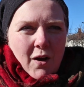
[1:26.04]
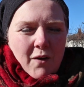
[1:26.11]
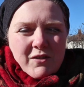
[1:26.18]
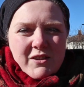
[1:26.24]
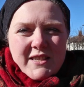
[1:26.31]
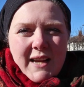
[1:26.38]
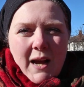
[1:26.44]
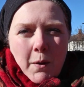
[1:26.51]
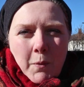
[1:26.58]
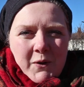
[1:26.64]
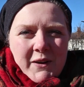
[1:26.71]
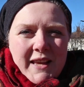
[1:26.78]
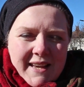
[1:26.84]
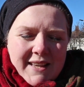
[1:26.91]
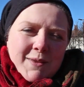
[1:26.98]
obviously I
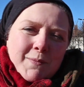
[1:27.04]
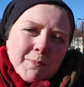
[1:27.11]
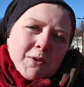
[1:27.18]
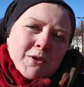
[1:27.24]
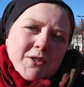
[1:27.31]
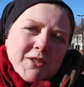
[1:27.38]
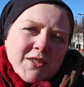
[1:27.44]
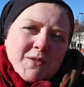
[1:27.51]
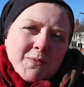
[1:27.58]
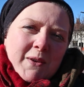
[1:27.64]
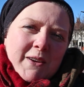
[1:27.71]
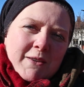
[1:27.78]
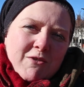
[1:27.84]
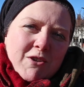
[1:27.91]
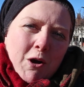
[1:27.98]
want to hear the buses
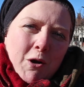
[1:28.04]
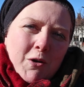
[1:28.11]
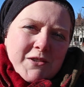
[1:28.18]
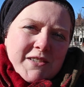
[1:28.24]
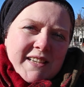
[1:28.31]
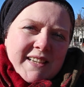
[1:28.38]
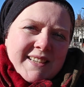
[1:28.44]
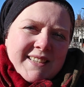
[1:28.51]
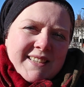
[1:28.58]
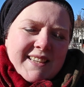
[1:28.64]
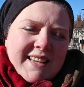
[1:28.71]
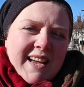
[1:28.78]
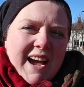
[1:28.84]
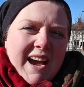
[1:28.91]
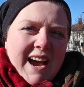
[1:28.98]
when I'm recording,
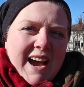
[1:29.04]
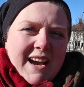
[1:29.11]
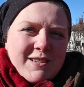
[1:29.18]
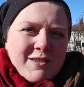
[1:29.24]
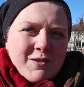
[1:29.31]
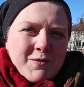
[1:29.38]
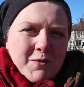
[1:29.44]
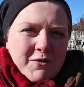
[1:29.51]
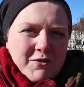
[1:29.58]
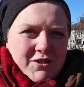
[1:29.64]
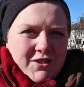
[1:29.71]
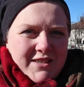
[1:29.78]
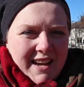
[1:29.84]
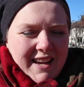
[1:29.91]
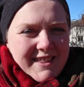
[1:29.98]
and we've
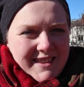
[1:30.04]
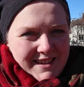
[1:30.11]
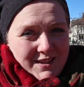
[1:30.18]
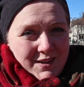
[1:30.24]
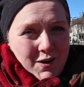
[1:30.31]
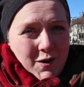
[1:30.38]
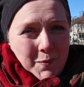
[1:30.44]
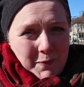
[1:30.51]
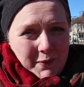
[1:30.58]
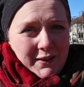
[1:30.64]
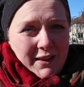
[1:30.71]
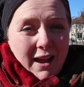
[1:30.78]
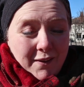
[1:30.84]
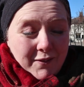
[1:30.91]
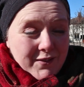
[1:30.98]
just had this
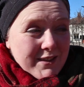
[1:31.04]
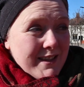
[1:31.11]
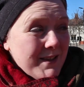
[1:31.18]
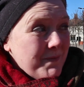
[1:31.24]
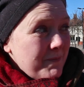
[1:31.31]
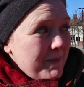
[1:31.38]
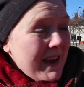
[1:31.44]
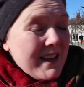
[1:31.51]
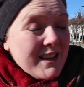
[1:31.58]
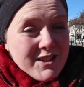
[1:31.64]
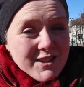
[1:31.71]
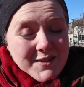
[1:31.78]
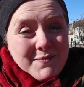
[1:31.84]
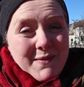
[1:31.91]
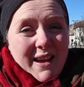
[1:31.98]
couple having this
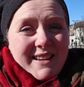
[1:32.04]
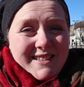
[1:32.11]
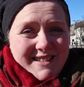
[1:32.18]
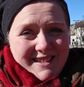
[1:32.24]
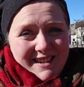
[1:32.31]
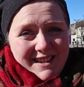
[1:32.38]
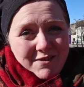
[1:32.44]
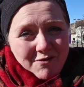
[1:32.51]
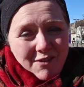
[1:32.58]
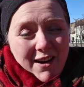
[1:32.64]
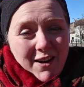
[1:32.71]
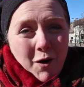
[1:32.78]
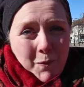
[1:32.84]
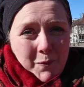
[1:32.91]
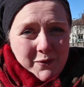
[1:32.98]
major domestic
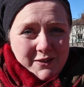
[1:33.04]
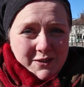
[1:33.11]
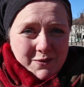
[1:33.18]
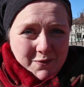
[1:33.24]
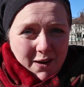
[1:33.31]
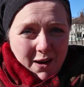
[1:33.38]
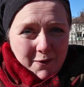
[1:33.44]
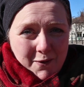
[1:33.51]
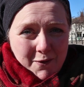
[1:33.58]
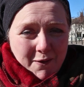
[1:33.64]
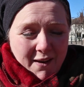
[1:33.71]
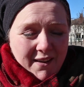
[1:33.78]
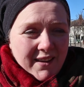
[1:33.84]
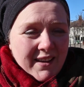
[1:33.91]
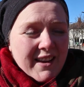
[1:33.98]
right opposite where we
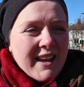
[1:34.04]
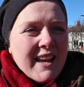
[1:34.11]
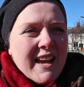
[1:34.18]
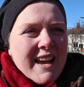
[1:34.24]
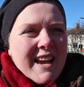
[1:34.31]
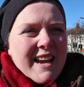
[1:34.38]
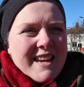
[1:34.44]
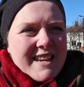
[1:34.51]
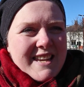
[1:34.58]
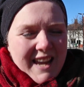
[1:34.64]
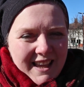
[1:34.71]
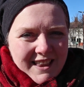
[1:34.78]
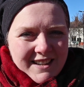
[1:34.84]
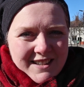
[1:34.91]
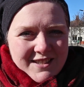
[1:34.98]
were,
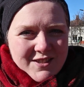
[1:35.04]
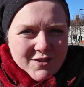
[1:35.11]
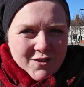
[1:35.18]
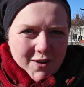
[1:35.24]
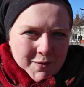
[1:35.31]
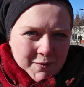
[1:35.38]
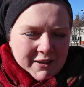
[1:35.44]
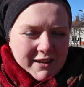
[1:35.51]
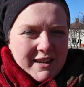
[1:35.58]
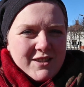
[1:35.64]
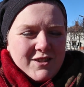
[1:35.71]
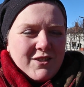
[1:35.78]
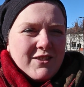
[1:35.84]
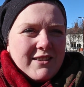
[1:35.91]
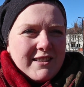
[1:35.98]
yelling and screaming at
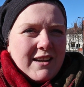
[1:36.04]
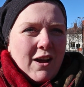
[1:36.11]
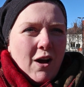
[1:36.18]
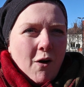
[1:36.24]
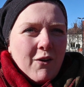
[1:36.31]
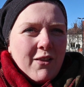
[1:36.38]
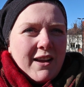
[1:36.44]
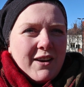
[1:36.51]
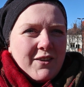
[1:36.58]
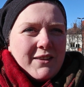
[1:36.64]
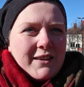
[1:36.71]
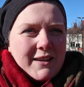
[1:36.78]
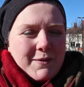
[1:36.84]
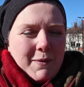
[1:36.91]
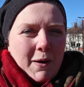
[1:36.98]
each other, and all I could
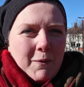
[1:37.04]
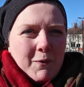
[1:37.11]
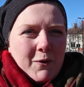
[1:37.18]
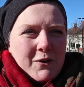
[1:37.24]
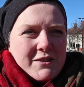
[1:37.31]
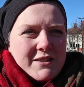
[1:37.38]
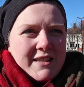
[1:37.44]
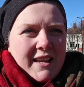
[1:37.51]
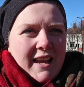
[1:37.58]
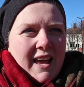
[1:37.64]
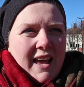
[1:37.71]
think about was,